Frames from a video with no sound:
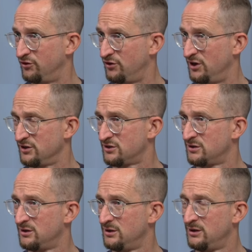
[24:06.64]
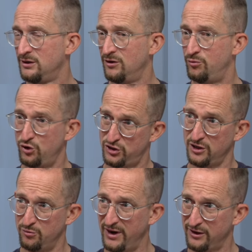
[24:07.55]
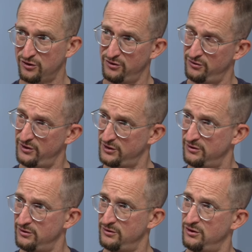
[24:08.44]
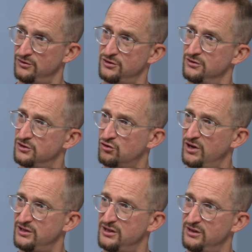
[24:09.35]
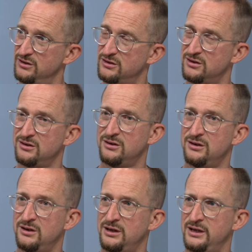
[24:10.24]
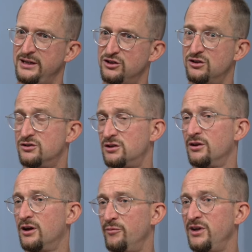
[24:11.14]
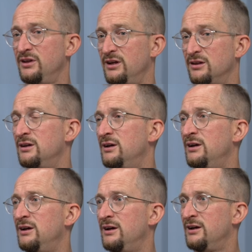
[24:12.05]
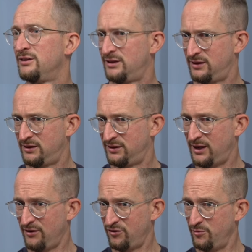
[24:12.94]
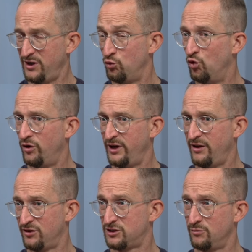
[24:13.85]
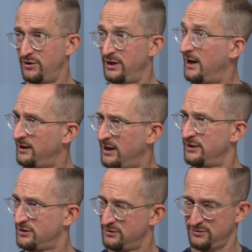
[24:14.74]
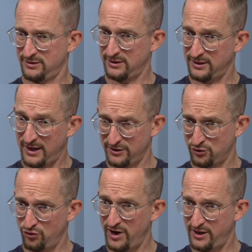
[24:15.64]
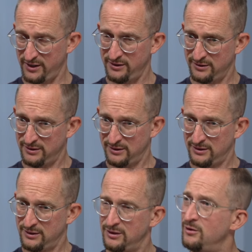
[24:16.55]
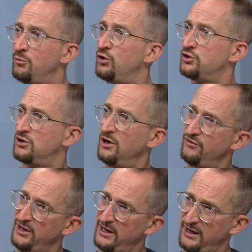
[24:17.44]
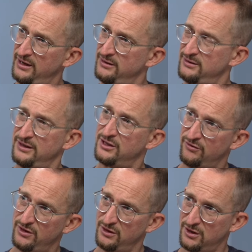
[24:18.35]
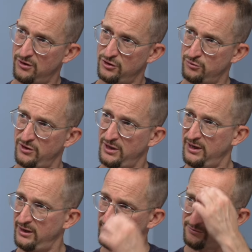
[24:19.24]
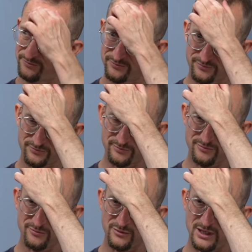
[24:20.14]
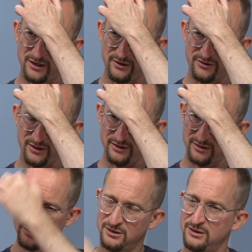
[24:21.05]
thrust of pushing back on all this nonsense, craziness, is good. So that for me will inevitably and has already pushed over here and given encouragement here. And I think